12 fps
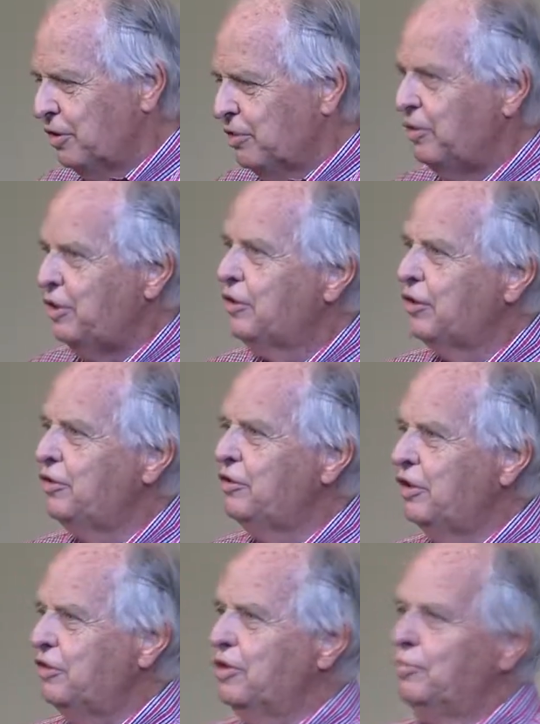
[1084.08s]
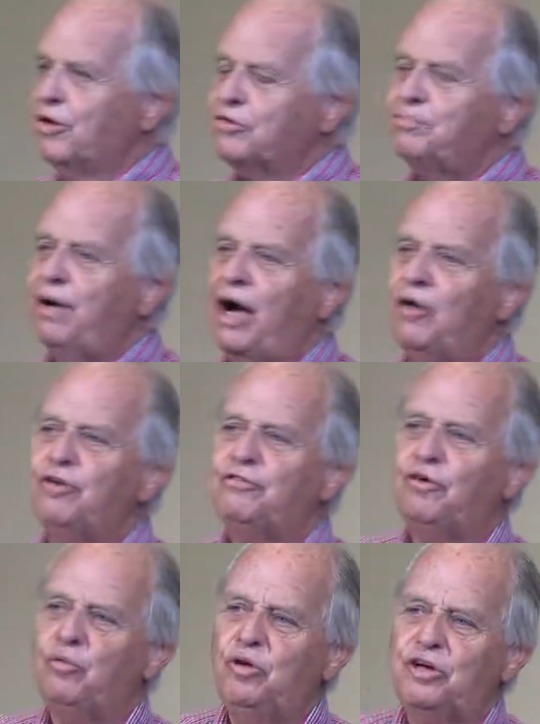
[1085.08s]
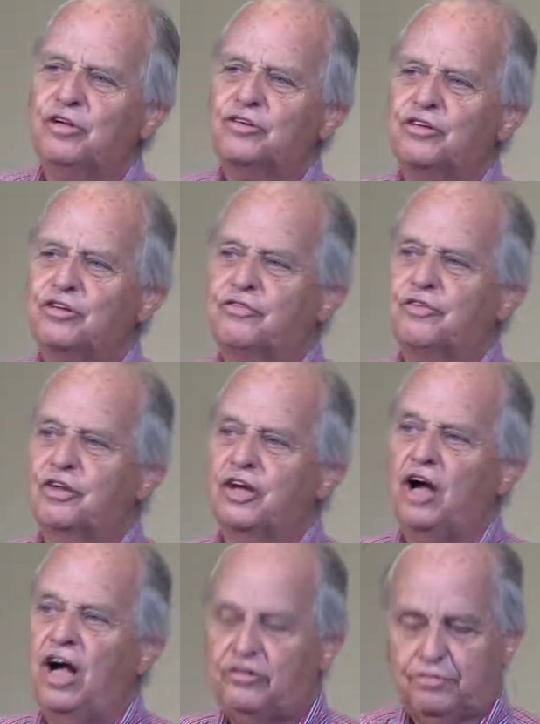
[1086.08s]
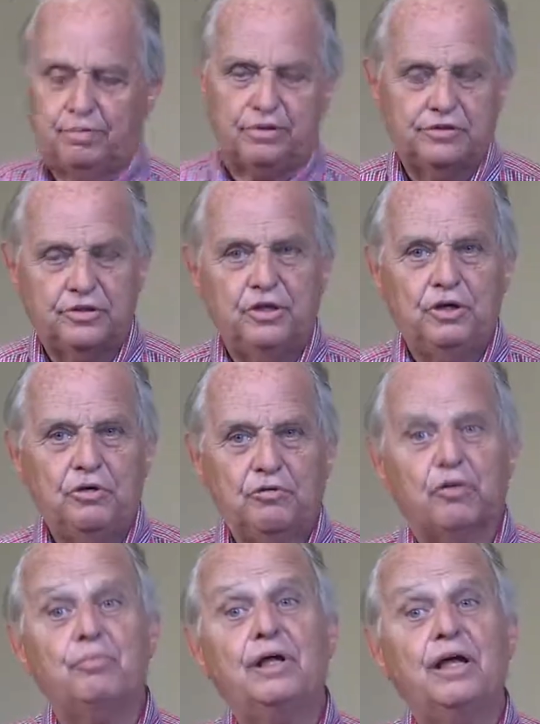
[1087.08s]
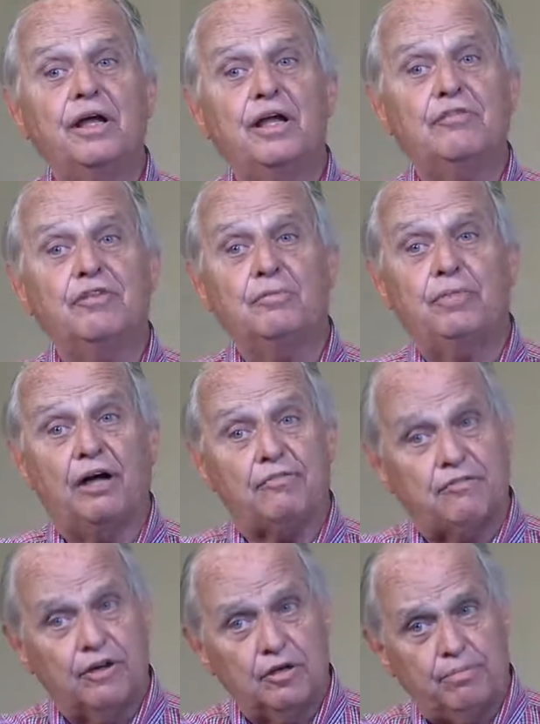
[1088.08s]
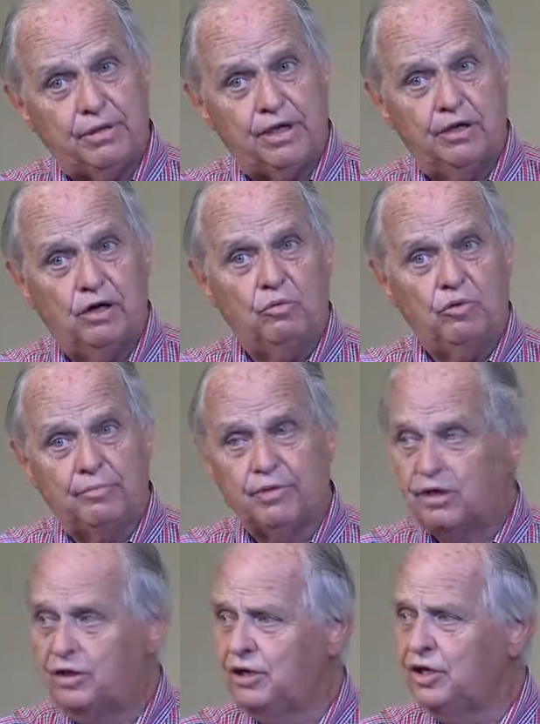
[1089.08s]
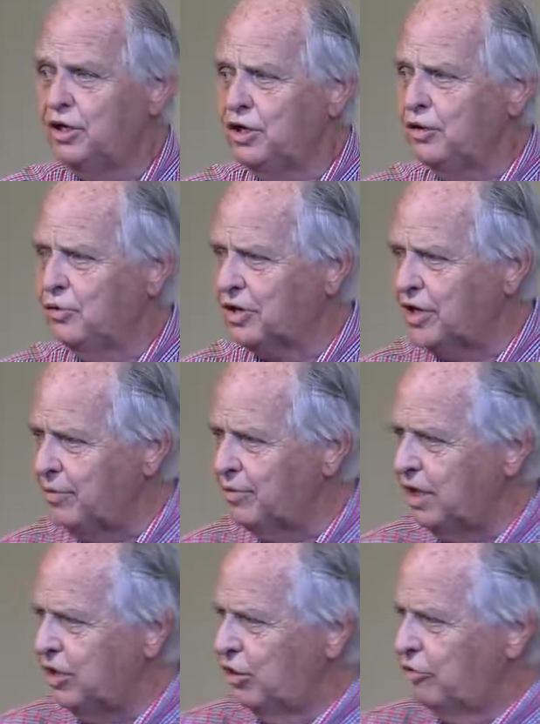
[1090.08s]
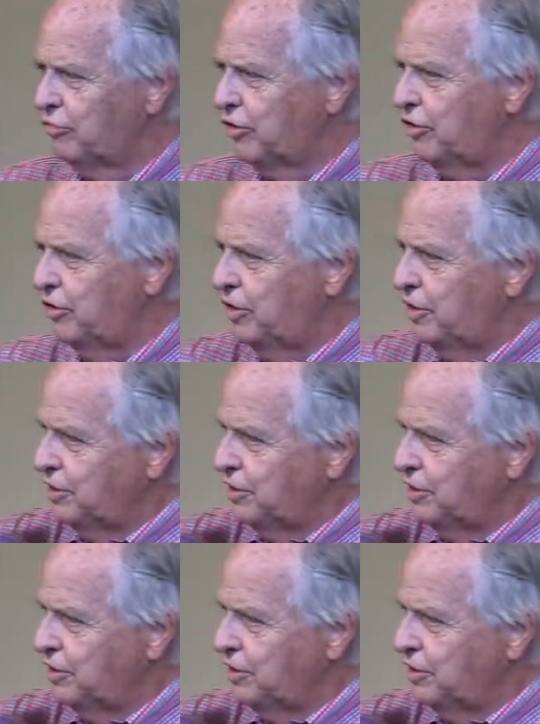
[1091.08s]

we heard that the most powerful witnesses for the gospel were being given by Filipino women who were coming over